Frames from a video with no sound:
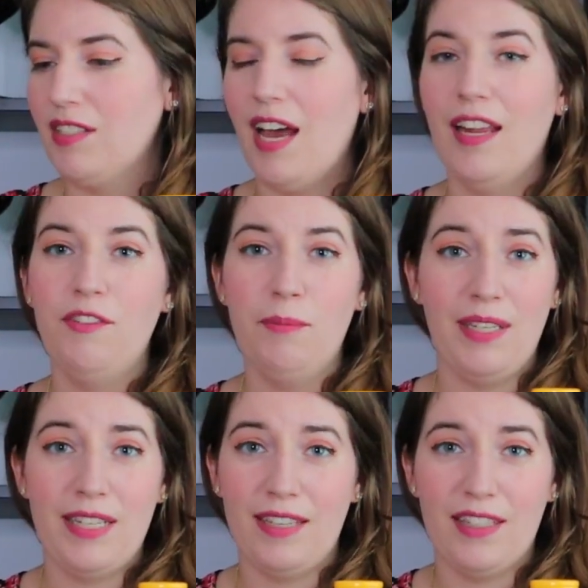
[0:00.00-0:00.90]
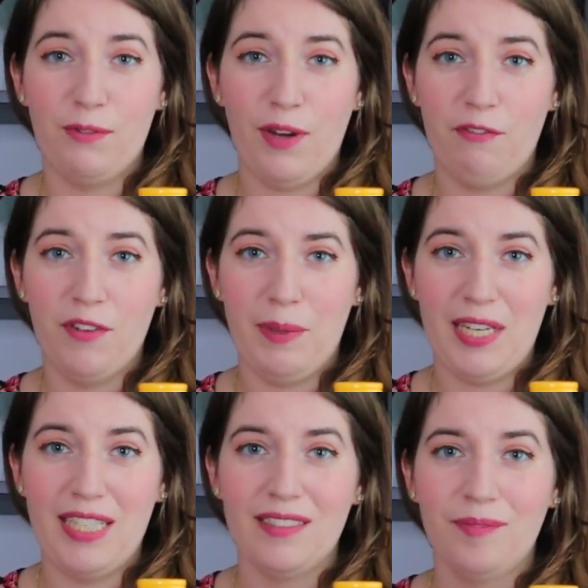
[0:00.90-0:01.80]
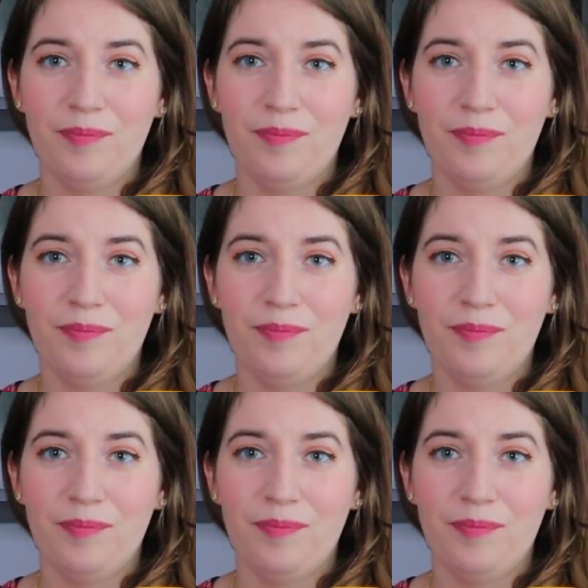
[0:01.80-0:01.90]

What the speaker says: kind of a Bundy out there for everybody.